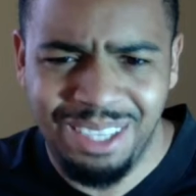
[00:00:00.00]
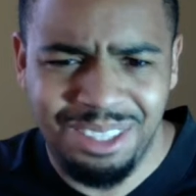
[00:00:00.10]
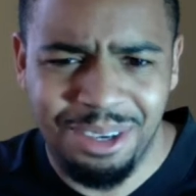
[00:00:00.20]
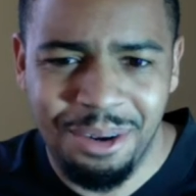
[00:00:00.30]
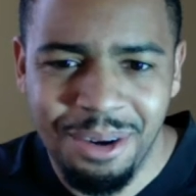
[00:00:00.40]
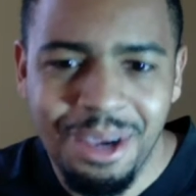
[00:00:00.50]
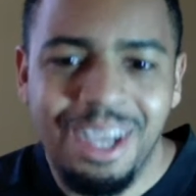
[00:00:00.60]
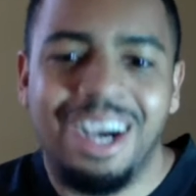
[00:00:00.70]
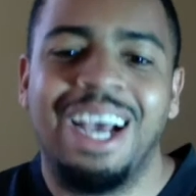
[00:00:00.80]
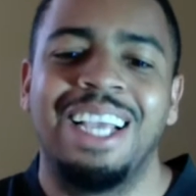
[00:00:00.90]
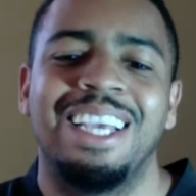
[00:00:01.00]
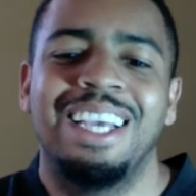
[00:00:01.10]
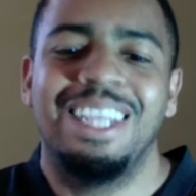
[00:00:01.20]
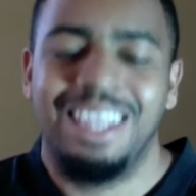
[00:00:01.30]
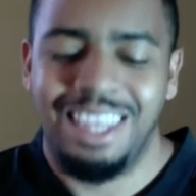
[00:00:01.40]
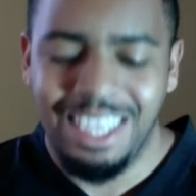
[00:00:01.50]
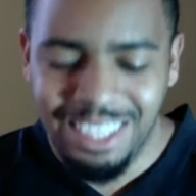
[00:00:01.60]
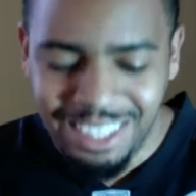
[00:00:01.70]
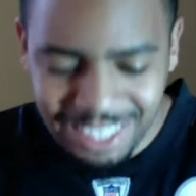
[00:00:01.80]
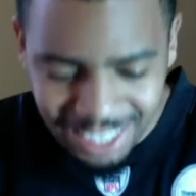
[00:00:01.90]
so like,
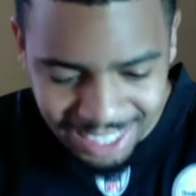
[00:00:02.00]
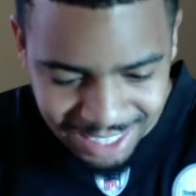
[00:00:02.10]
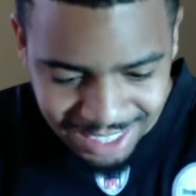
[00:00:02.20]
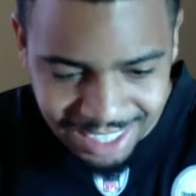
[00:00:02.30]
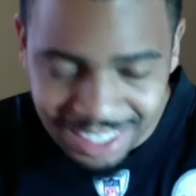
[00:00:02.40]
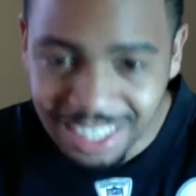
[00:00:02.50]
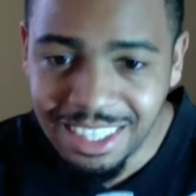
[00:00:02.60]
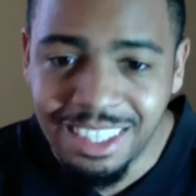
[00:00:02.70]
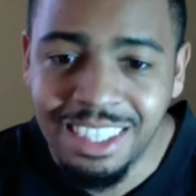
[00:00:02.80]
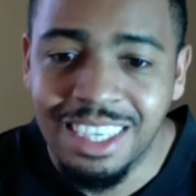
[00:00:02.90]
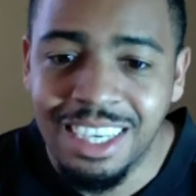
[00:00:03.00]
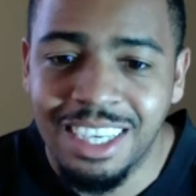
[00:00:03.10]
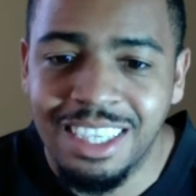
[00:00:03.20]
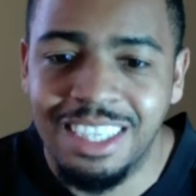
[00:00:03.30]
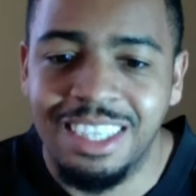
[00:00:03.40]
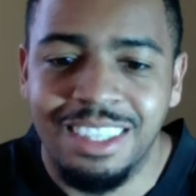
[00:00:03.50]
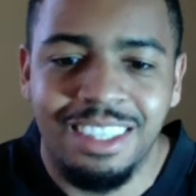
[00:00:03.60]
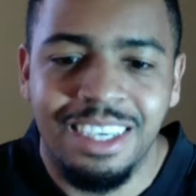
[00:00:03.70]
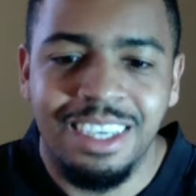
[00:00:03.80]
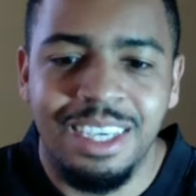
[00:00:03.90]
these hints, he's hinting at his
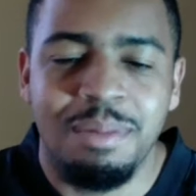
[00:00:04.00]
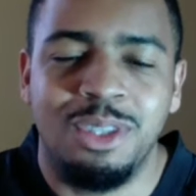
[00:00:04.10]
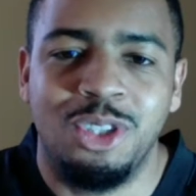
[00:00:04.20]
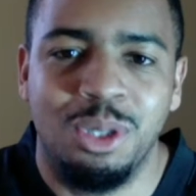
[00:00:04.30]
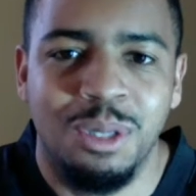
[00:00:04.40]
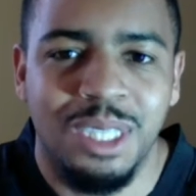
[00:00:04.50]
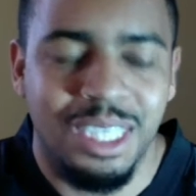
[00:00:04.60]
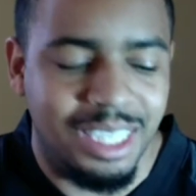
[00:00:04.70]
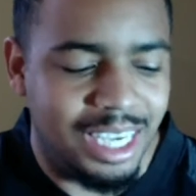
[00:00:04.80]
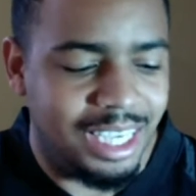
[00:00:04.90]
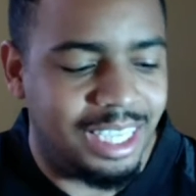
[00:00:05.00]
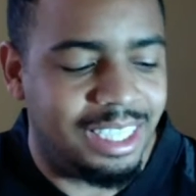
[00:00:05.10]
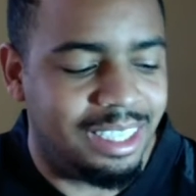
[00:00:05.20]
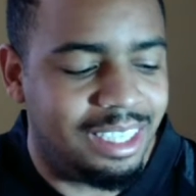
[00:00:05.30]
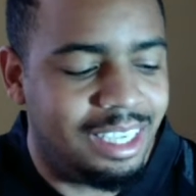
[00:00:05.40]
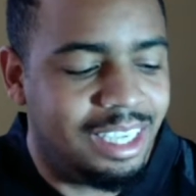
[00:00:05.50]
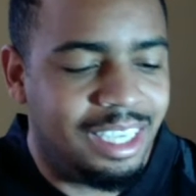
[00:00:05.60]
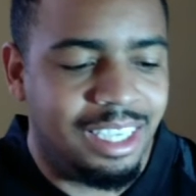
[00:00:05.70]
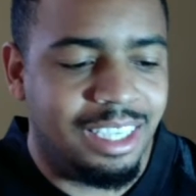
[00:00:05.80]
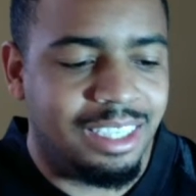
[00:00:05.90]
immaturity, that he
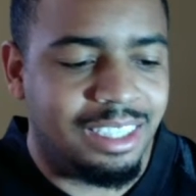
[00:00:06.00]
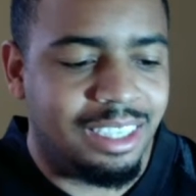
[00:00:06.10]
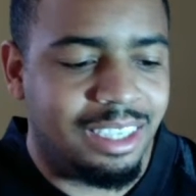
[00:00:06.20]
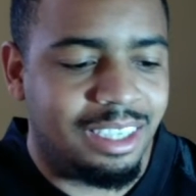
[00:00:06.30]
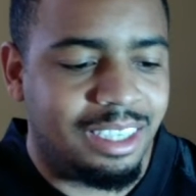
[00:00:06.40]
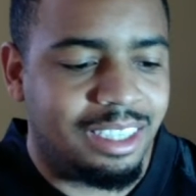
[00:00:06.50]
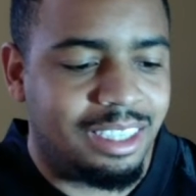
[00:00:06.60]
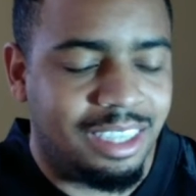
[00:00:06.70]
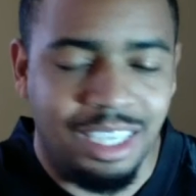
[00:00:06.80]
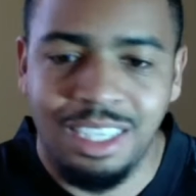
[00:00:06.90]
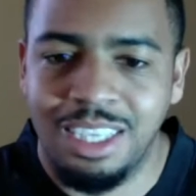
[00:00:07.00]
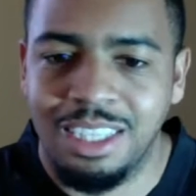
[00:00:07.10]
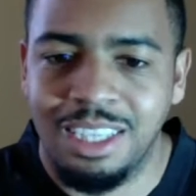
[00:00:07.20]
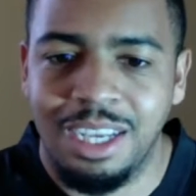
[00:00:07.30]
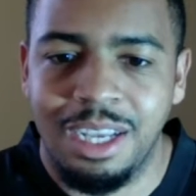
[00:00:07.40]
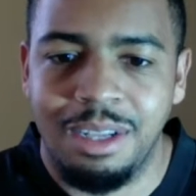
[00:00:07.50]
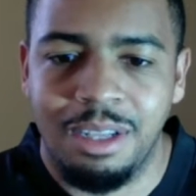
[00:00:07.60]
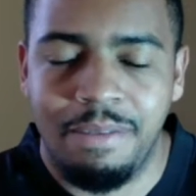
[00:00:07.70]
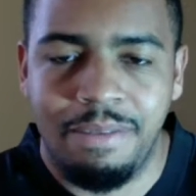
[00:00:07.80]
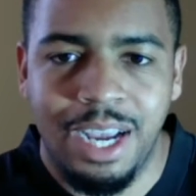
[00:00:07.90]
is thinking that
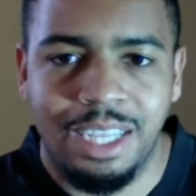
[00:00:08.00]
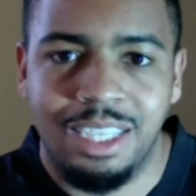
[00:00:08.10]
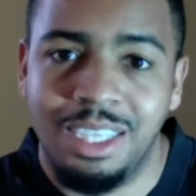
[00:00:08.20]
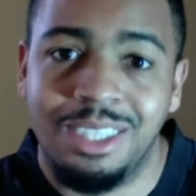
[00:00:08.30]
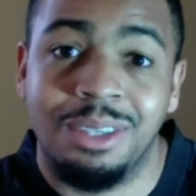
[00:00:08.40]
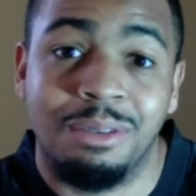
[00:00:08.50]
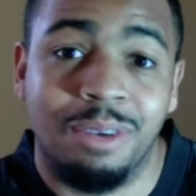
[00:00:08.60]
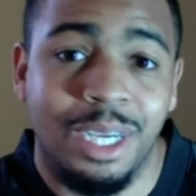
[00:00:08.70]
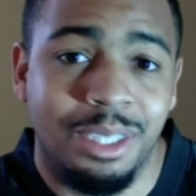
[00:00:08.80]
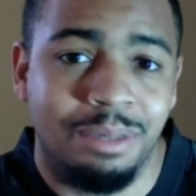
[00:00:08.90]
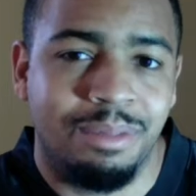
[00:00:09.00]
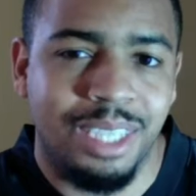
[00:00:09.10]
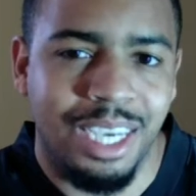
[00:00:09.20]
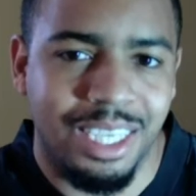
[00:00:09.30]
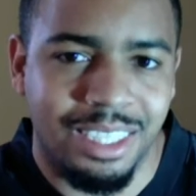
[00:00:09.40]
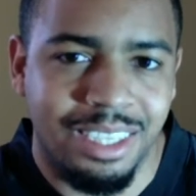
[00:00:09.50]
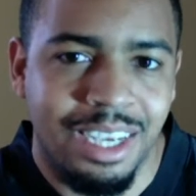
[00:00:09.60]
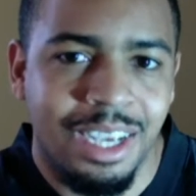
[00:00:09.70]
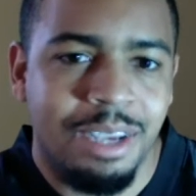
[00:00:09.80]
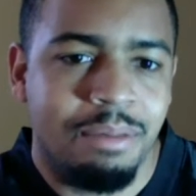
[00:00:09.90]
the fact that it's a random test
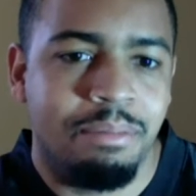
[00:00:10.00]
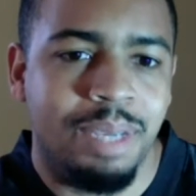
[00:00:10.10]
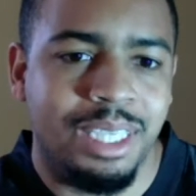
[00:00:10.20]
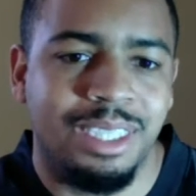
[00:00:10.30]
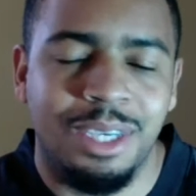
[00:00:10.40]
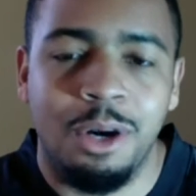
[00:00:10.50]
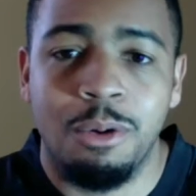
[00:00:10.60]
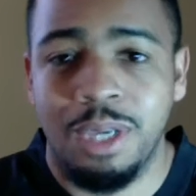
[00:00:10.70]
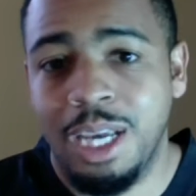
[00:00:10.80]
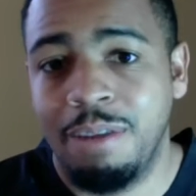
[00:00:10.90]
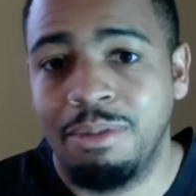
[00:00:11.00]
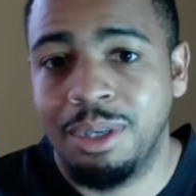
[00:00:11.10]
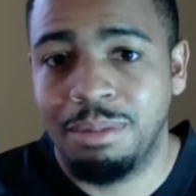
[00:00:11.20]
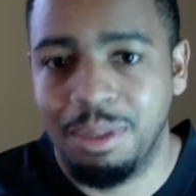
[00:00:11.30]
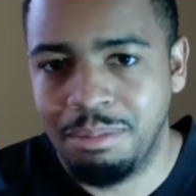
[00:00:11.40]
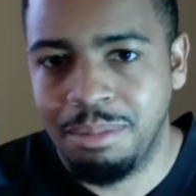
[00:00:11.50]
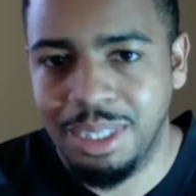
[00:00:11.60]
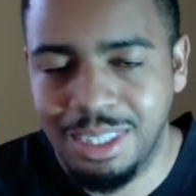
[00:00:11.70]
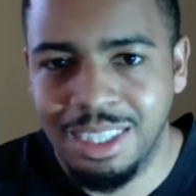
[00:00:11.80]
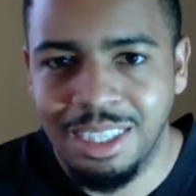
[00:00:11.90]
makes it okay for him to
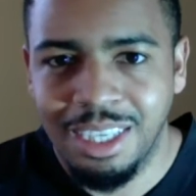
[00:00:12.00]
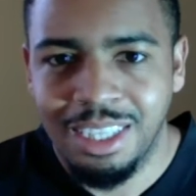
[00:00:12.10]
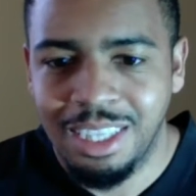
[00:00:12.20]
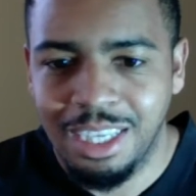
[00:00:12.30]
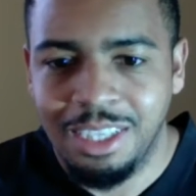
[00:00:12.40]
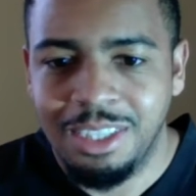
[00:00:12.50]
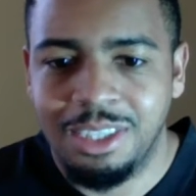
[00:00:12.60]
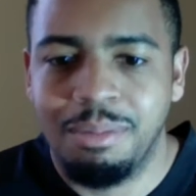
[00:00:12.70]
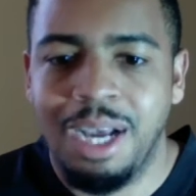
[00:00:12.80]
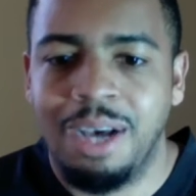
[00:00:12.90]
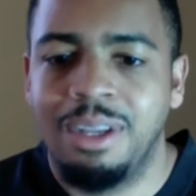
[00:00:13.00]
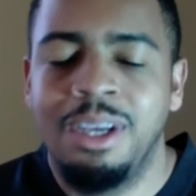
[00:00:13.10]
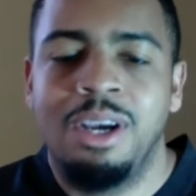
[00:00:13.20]
miss it. That somehow,